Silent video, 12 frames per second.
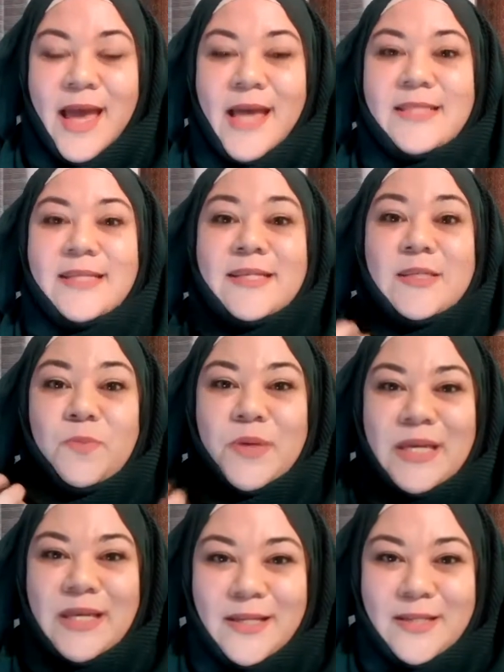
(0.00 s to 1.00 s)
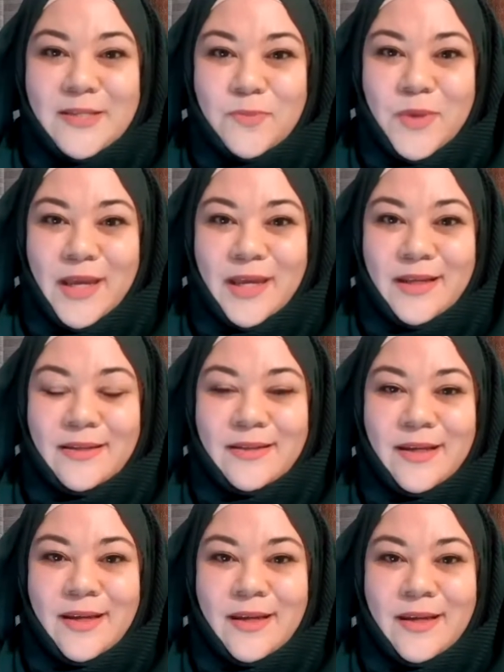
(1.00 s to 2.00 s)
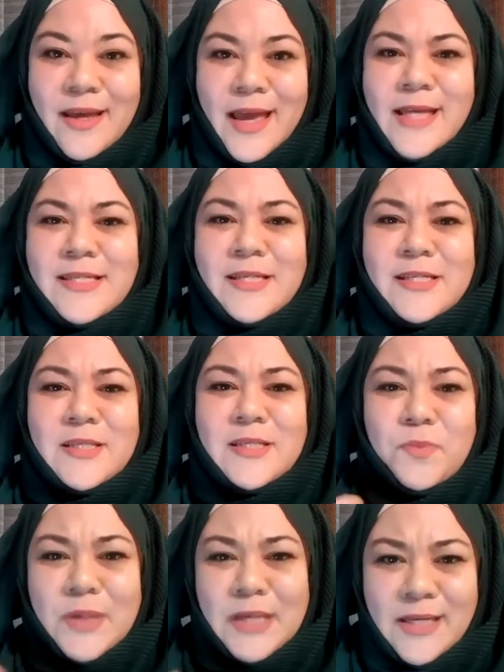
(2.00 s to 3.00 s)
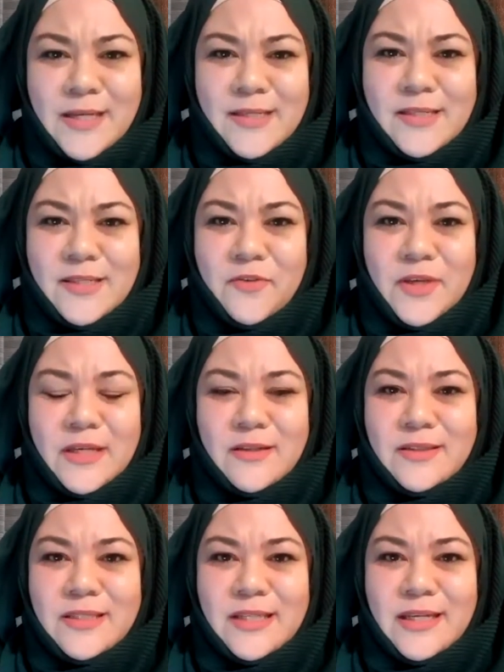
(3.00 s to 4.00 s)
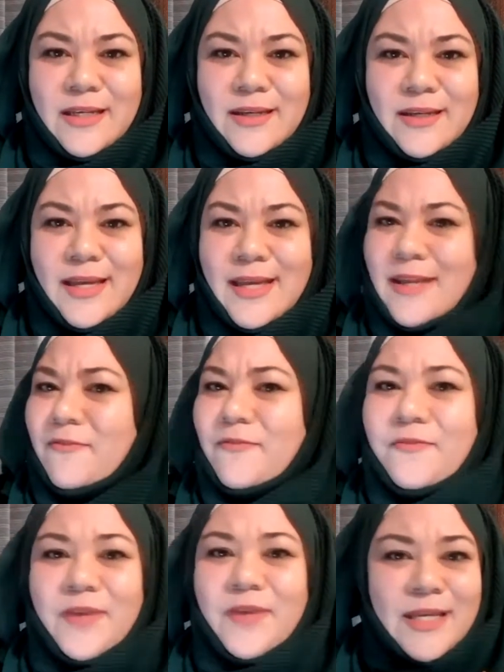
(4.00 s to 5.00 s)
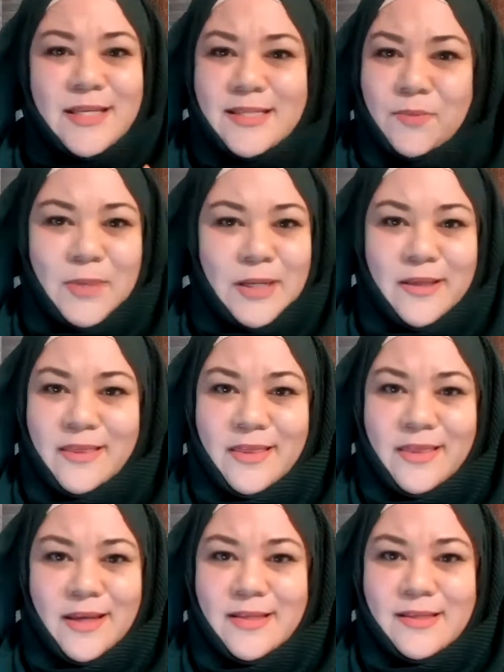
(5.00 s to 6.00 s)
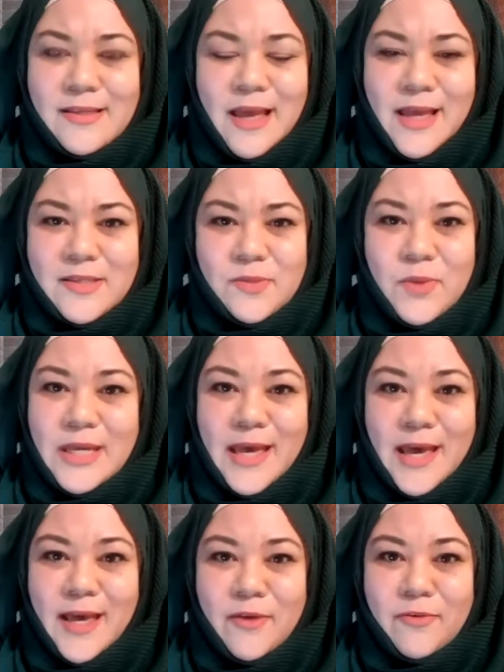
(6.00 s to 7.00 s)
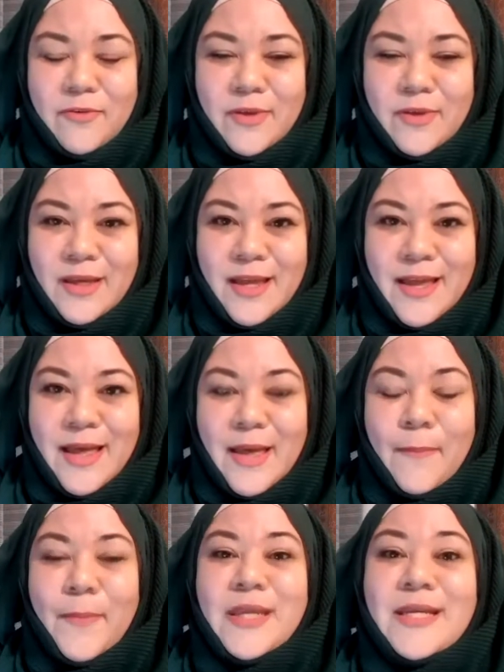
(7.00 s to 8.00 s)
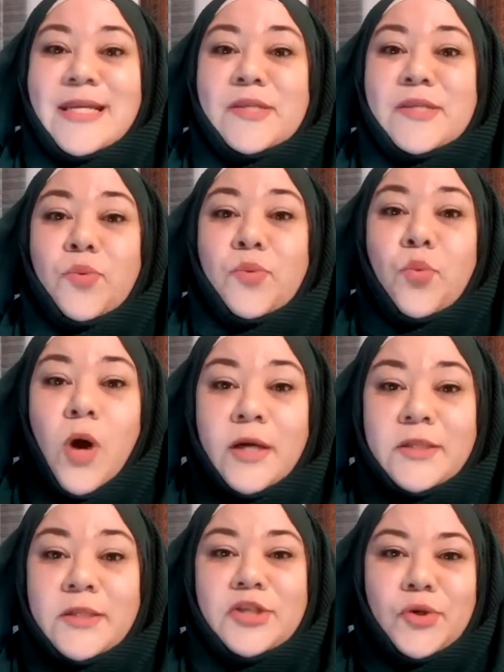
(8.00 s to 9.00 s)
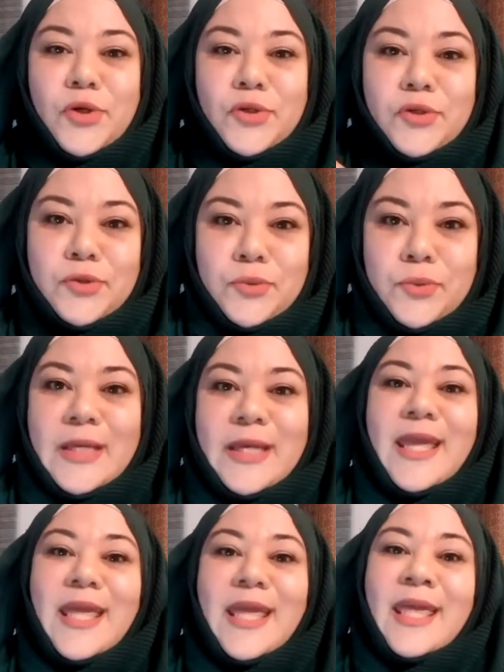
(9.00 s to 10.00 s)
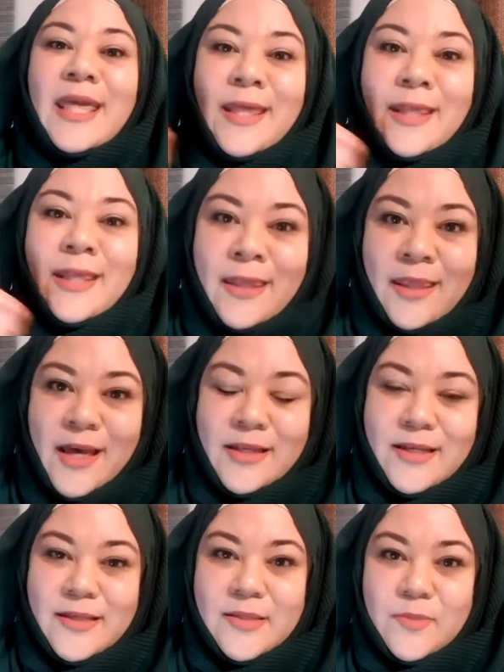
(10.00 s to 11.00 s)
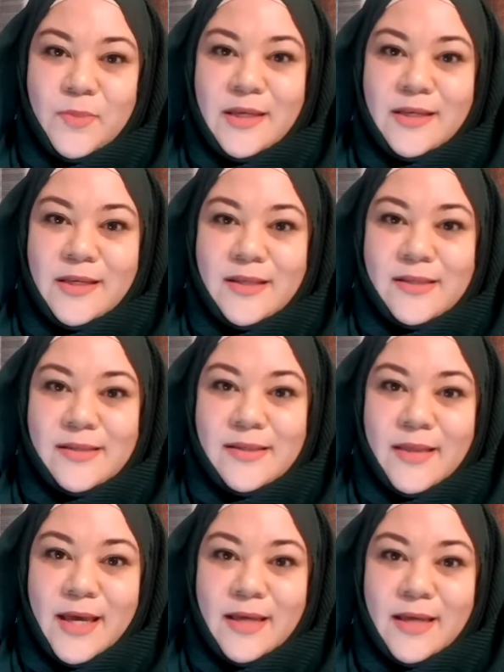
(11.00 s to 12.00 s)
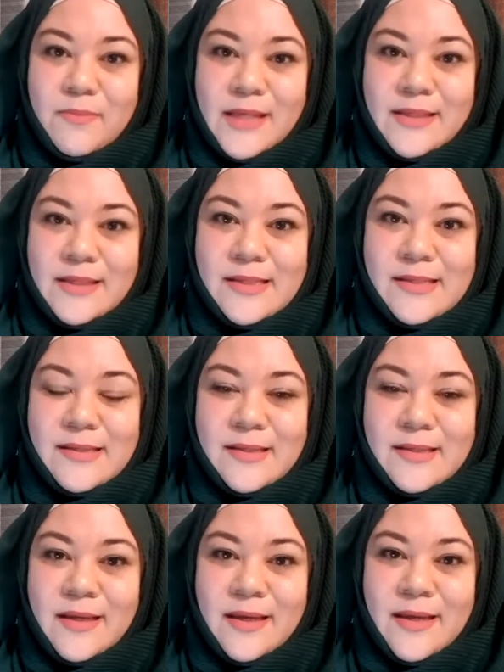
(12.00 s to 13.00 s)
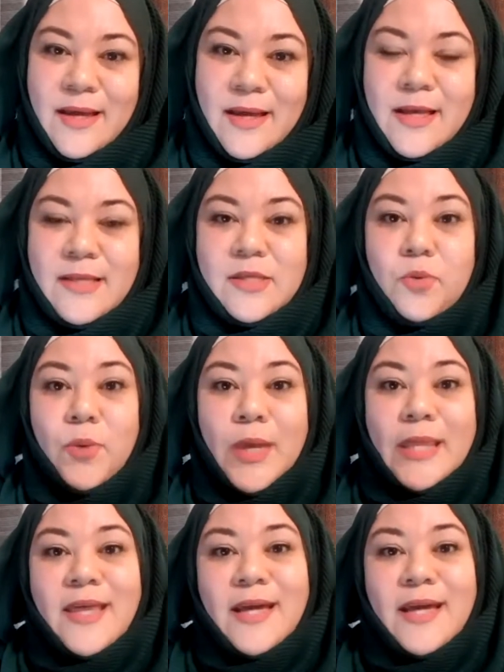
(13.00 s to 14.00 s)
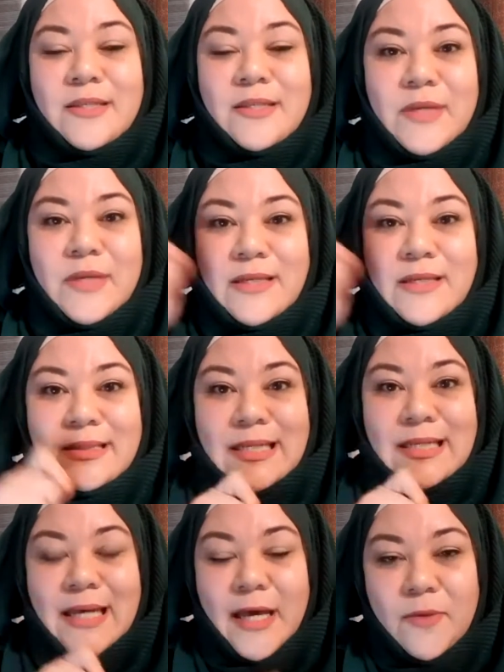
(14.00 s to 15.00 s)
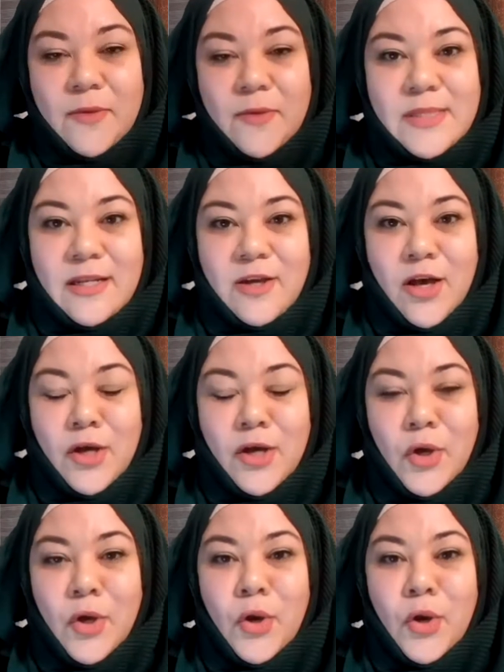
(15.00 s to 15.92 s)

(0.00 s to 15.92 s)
has experienced pain, has experienced difficulty in very similar things as we have. But it is what you are doing in that experience that matters. So when that difficulty comes along,